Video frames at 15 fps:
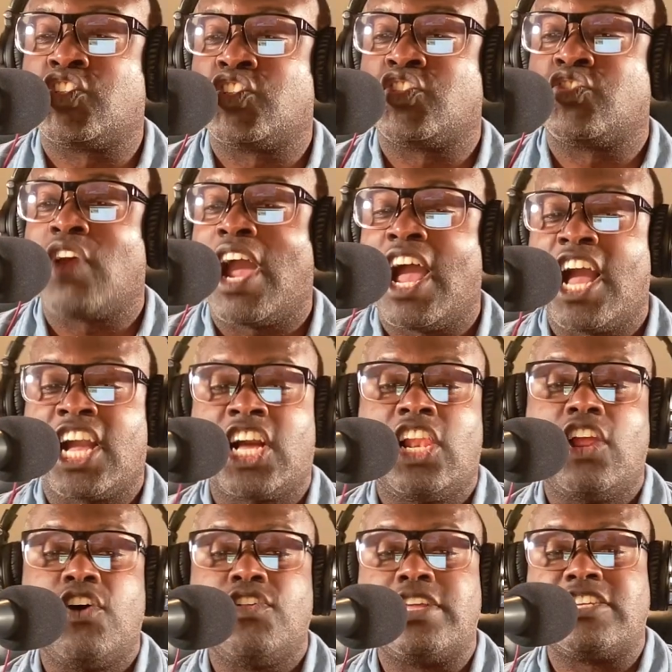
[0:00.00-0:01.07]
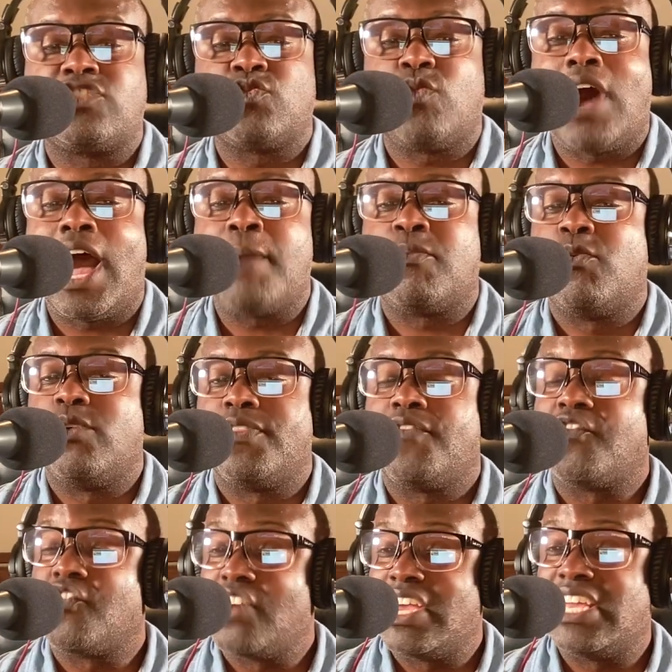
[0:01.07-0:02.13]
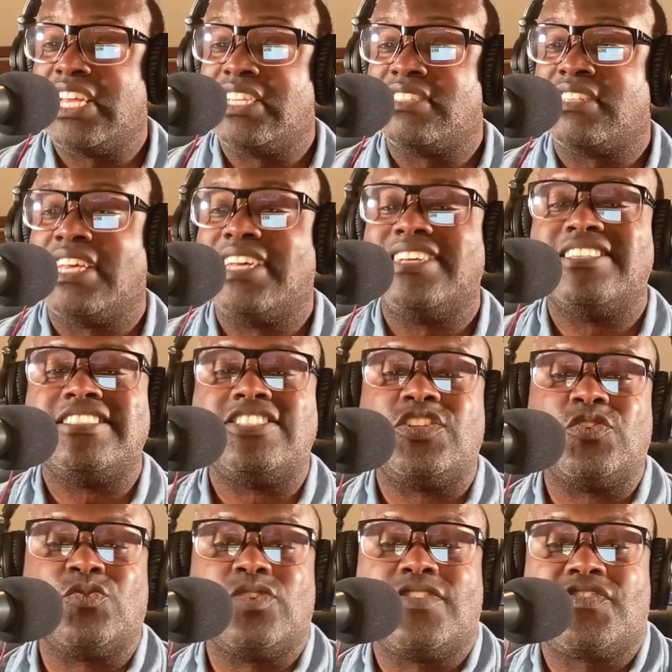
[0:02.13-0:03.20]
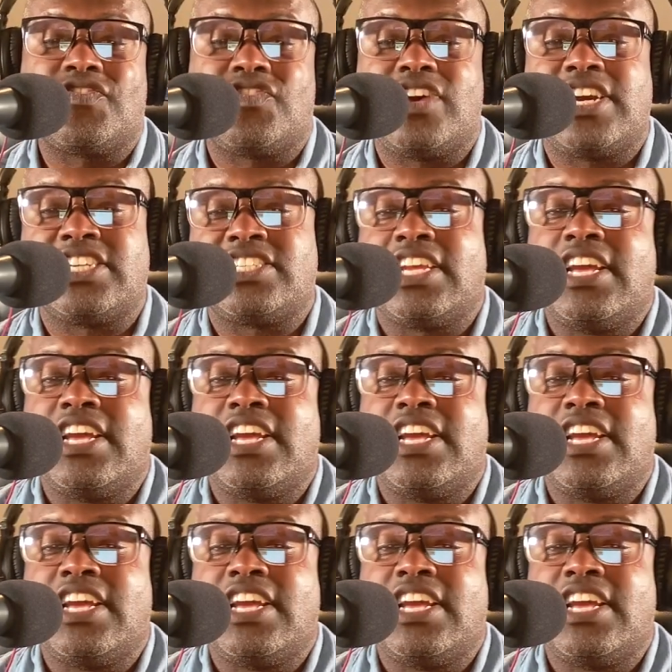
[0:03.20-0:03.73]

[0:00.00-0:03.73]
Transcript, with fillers: Try a clothing swap with friends to refresh